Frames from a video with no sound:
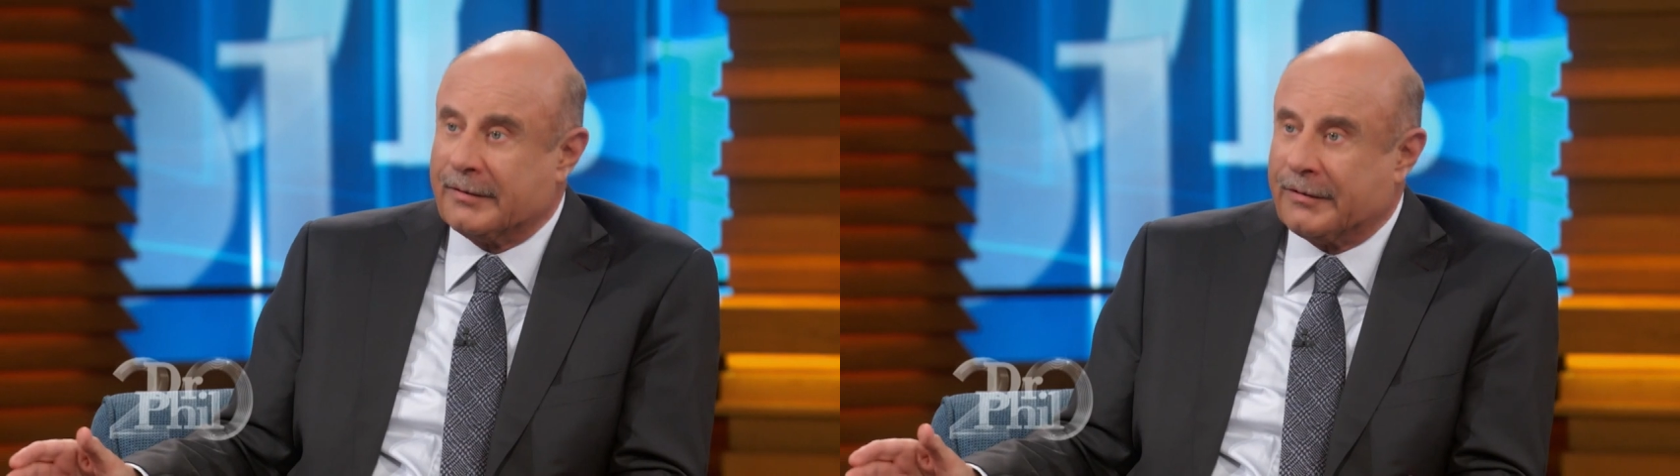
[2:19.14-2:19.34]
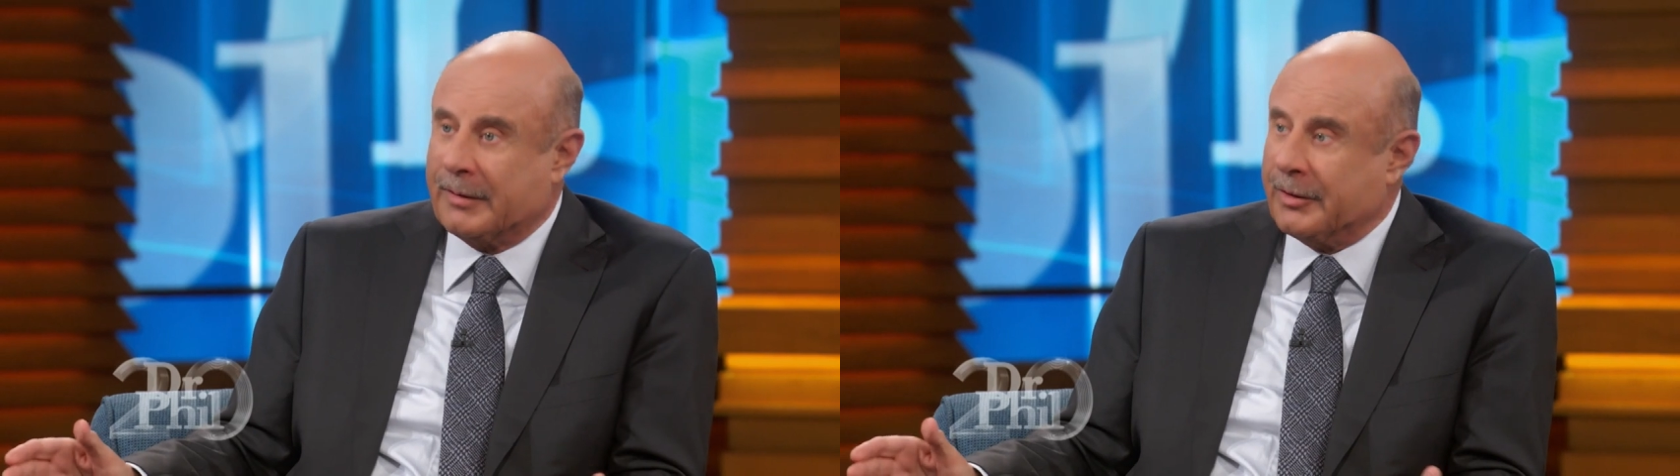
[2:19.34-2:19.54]

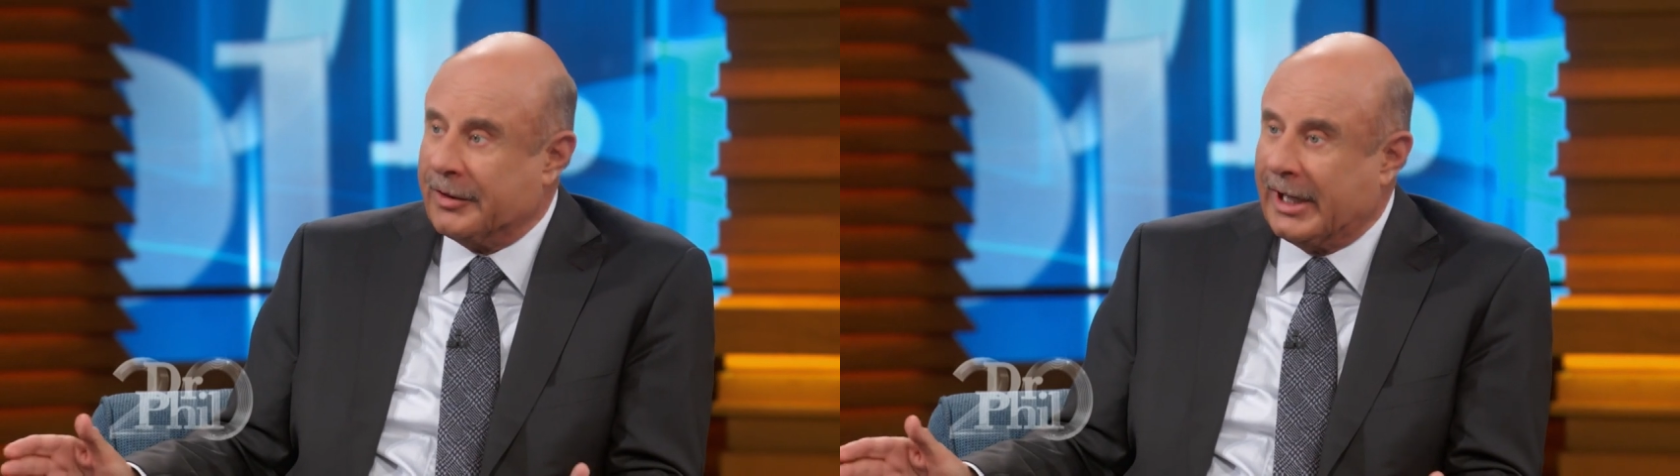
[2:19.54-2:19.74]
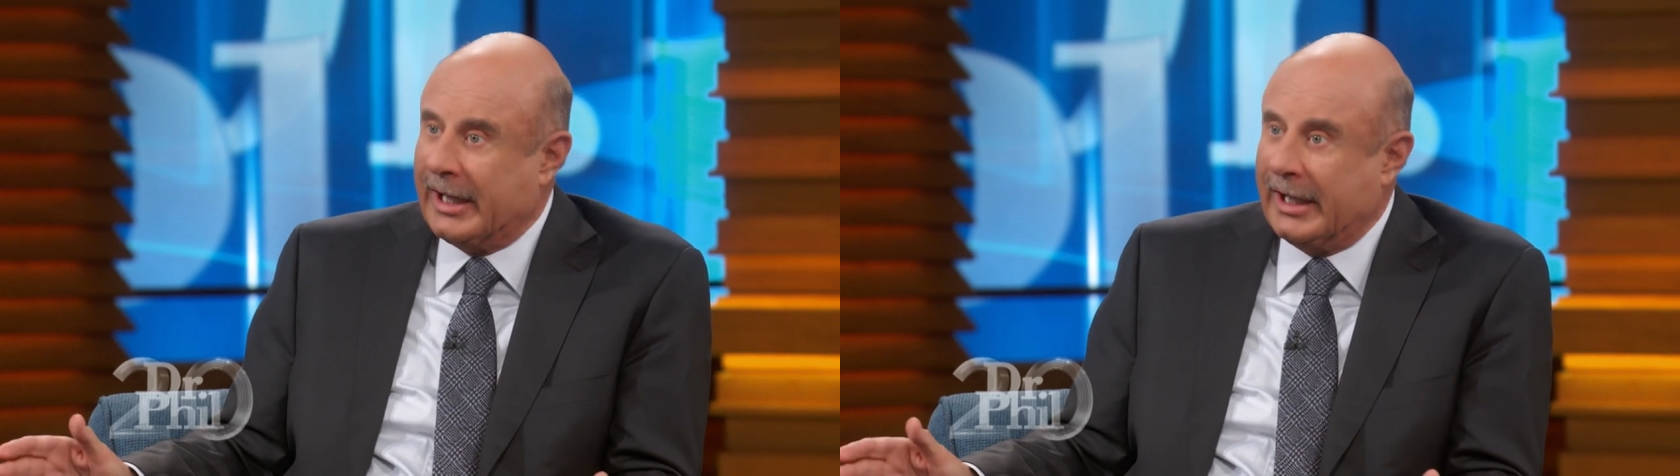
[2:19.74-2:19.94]
from your
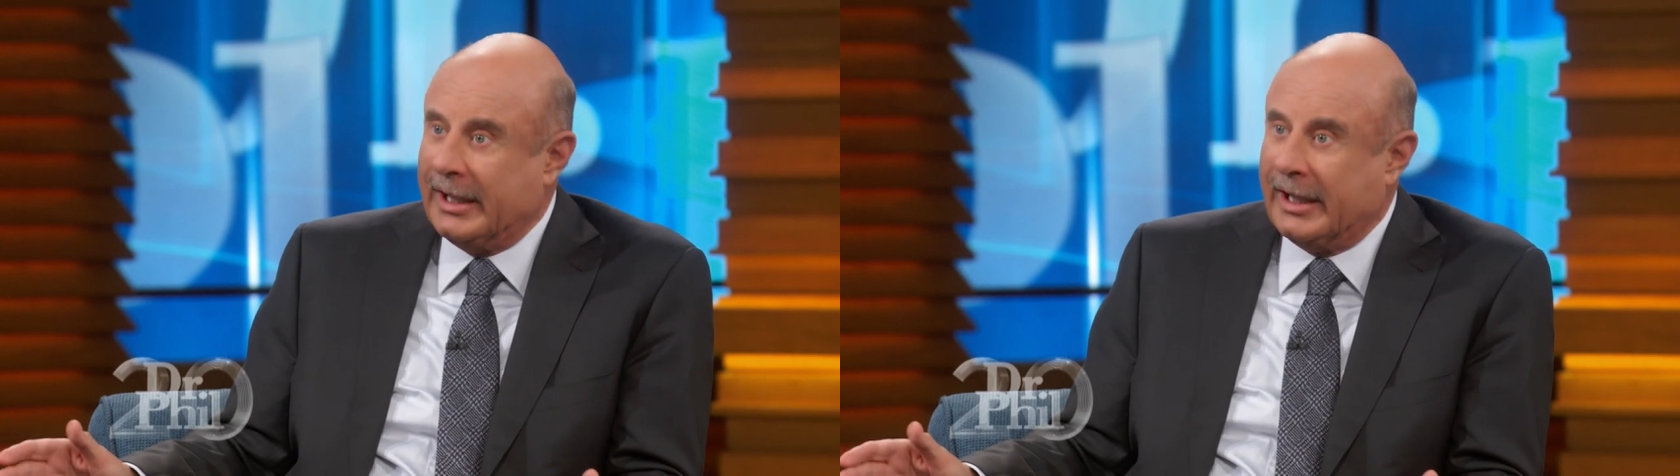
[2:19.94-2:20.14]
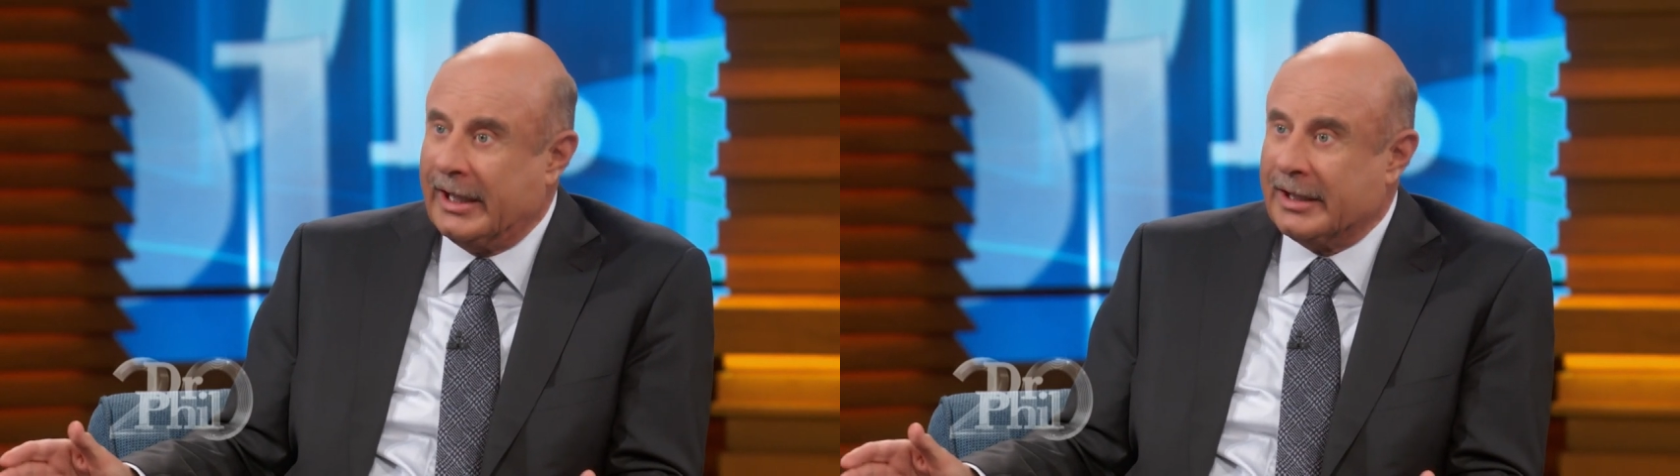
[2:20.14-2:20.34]

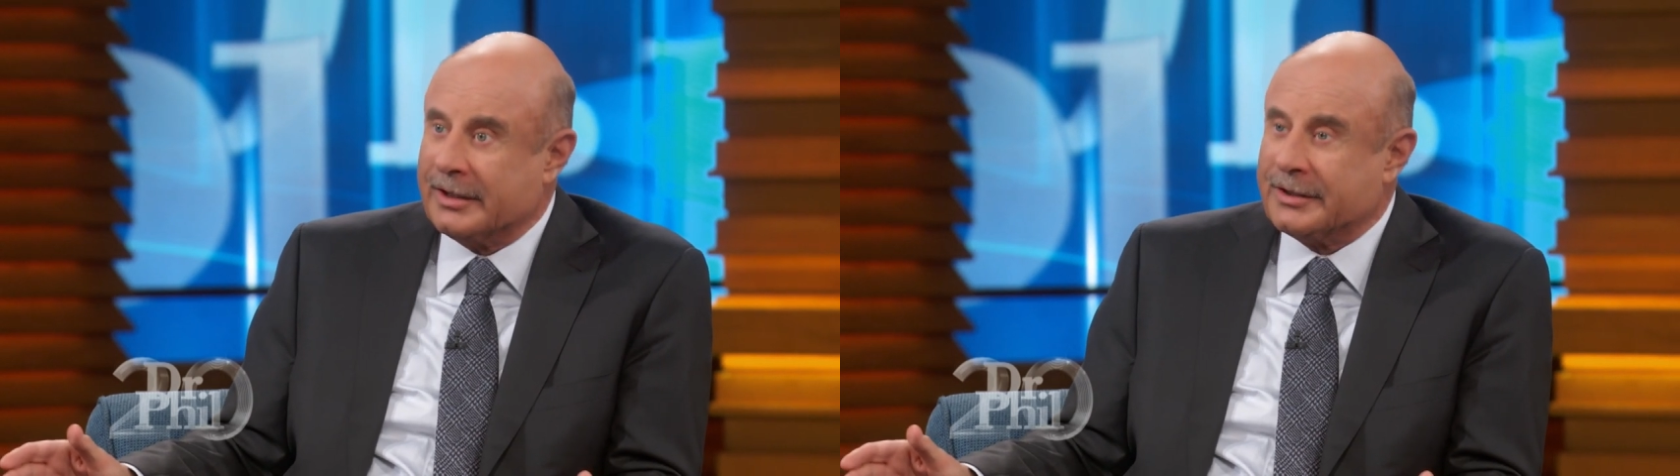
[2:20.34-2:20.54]
day, and